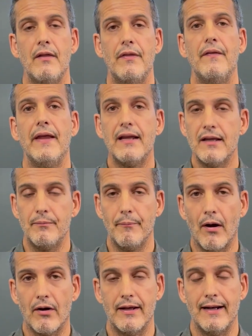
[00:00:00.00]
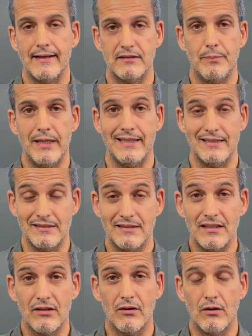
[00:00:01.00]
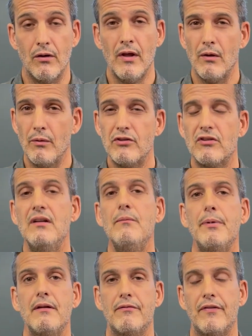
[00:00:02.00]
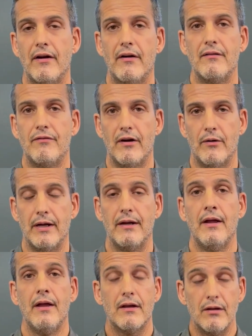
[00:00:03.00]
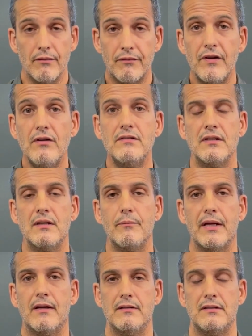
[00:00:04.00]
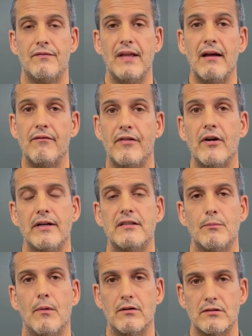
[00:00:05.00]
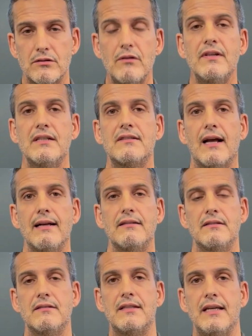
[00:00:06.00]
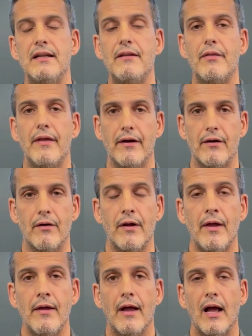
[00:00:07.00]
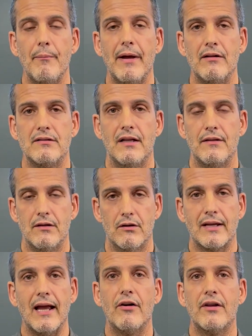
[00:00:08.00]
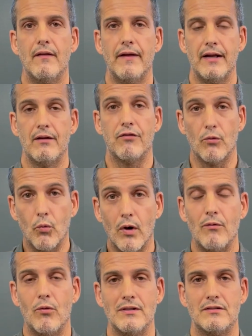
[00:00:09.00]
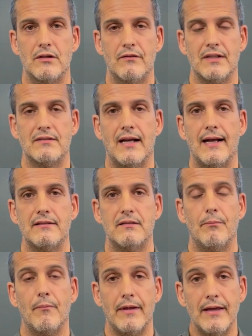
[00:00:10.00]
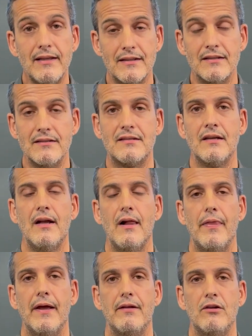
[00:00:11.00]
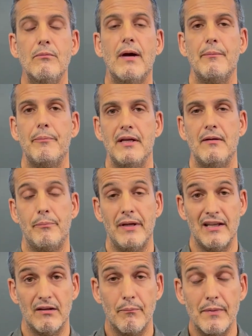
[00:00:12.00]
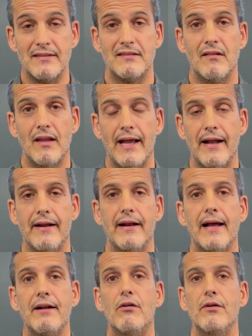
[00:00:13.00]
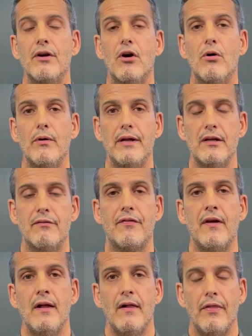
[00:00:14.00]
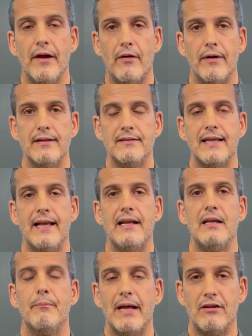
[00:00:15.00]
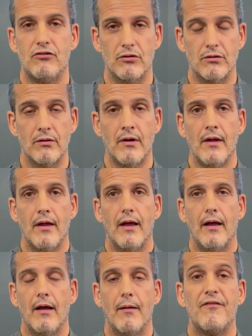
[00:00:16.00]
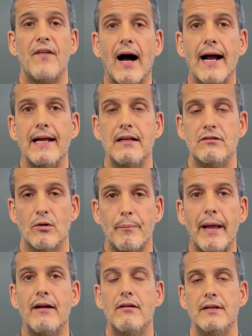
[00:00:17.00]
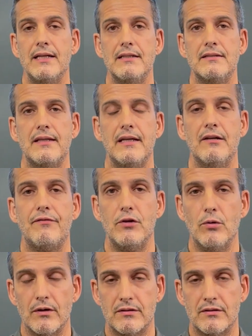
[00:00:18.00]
then they could mark it as being zero, which can be very, very confusing because if they have very small serving sizes in their amounts that they're calculating for what one serving size is, then you might be being misled. And I don't know if there is any major uh, fines or penalties if you are